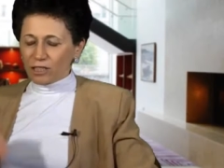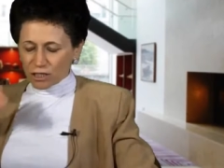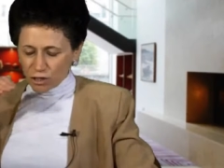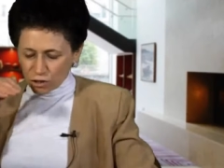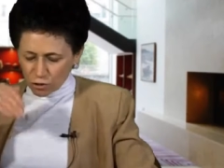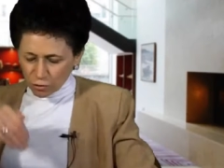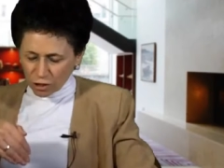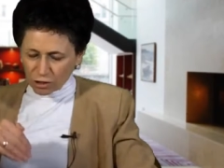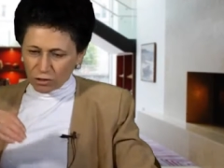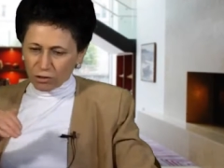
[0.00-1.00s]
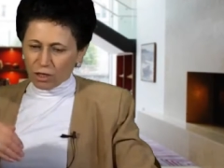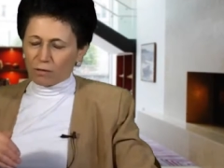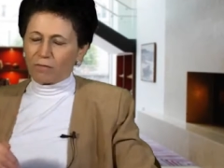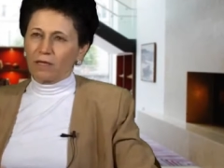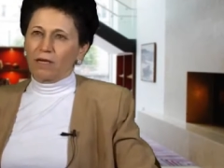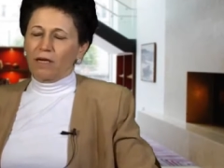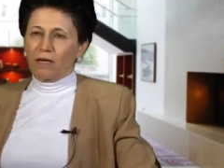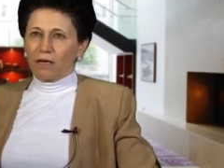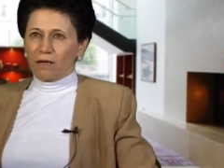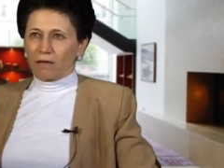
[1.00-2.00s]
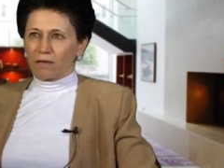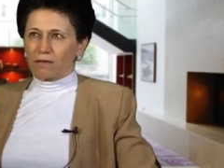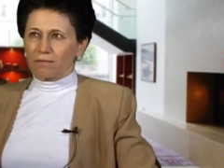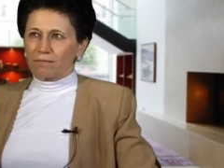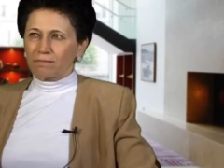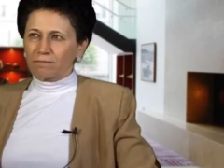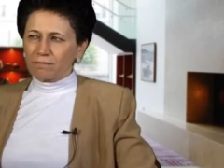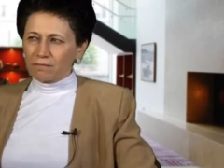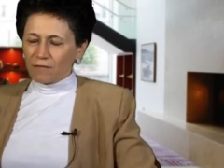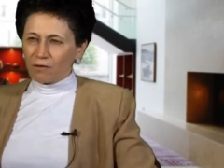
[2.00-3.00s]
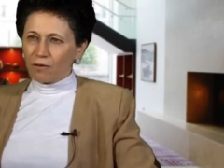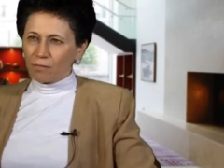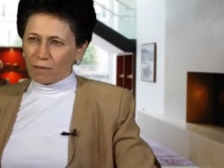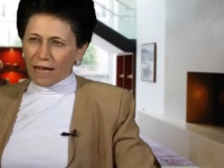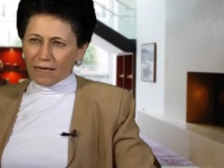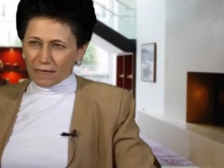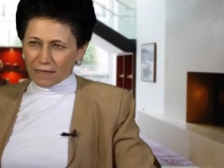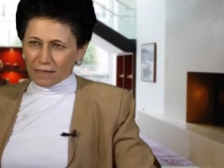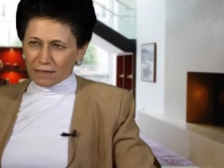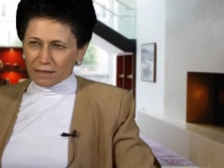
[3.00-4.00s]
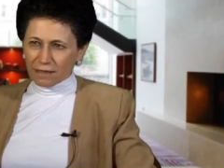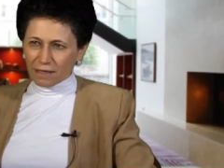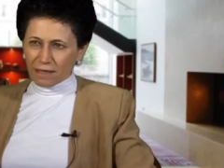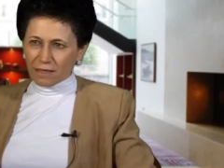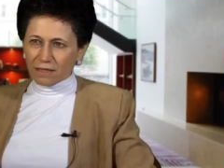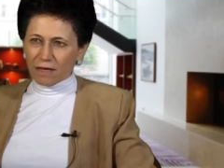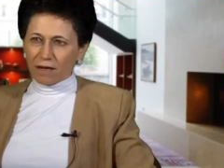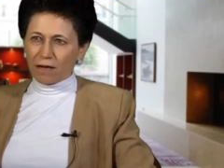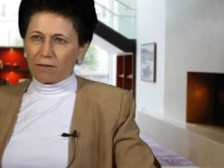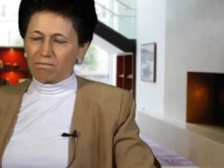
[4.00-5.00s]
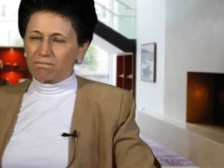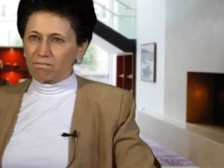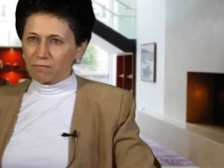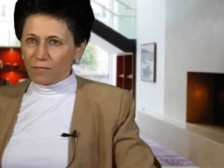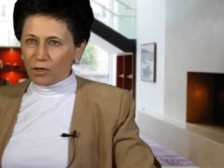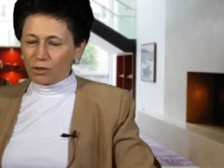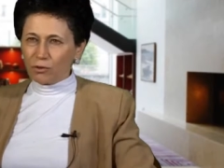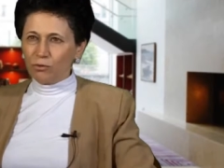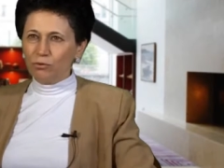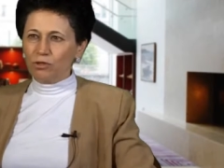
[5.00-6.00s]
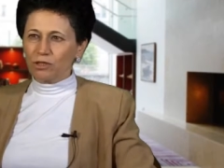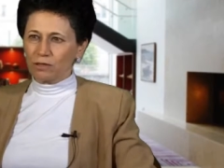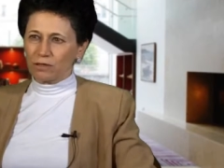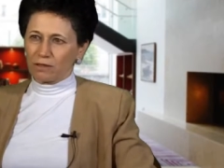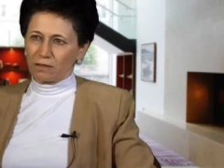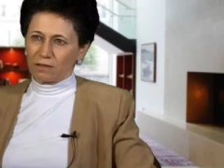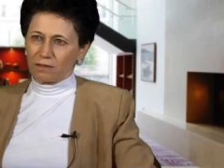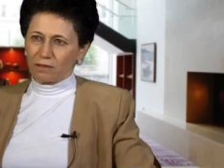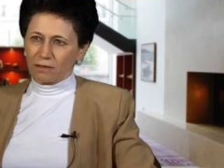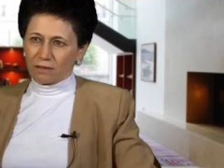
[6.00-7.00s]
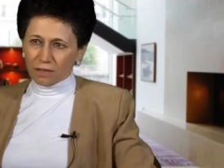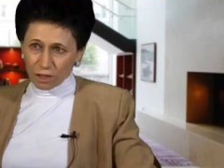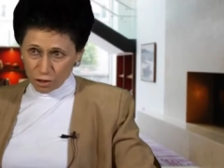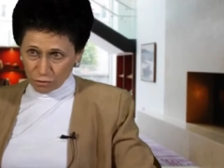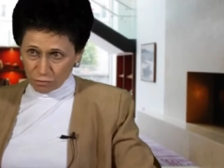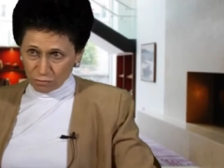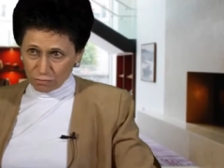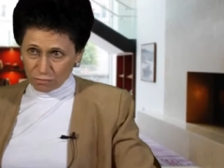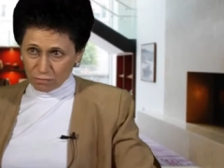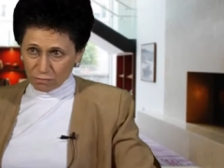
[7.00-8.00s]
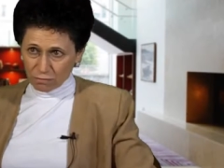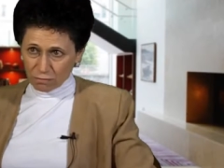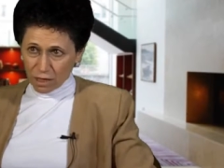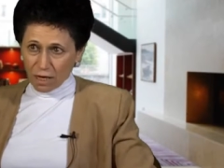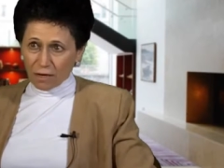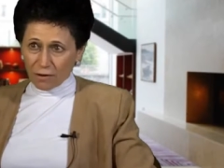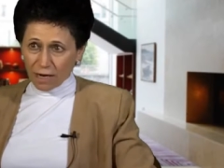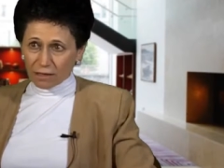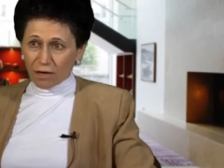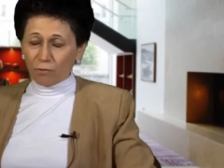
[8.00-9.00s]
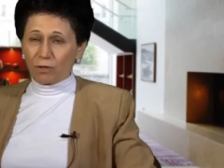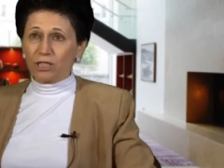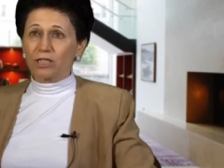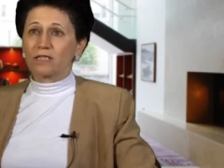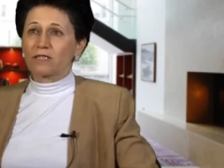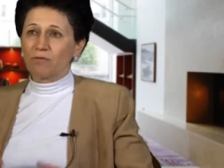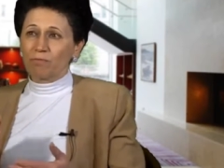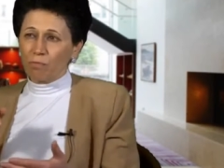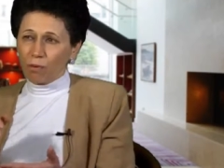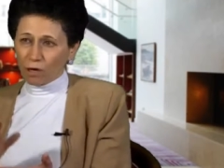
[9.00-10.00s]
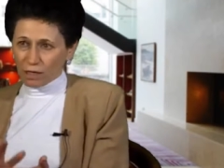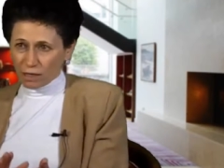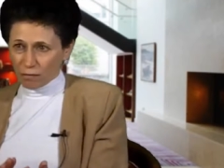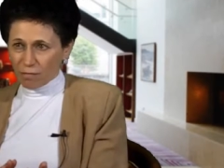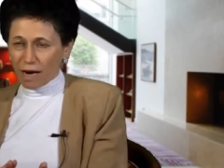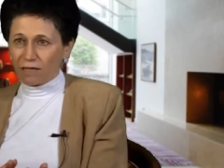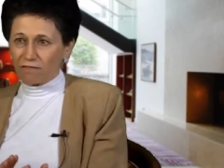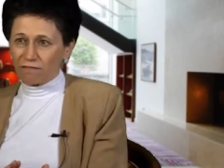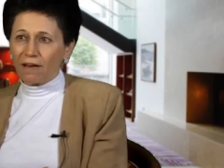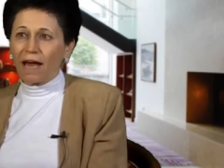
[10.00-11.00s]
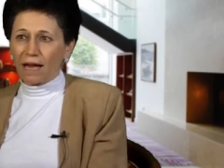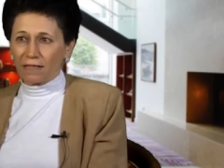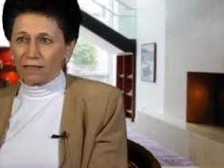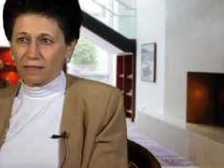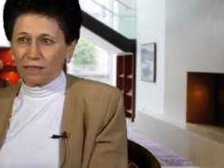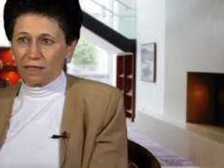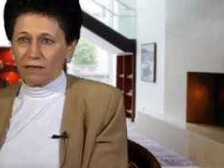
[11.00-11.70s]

This short-term, um, you know, planning is a huge issue right now, which is supported by the fact